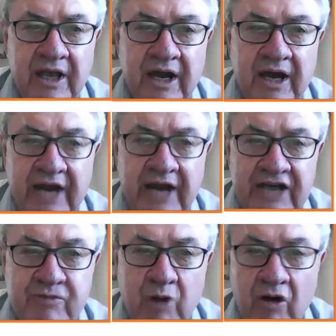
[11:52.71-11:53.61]
a
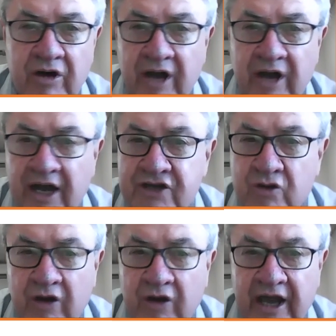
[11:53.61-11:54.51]
RAS blocker, ACE
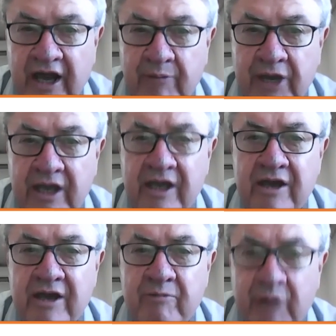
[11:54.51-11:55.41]
or ARB,
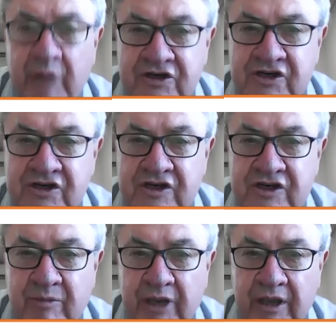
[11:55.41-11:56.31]
plus a
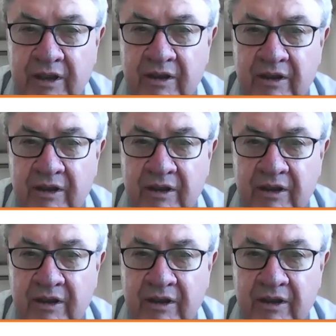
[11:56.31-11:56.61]
CCB,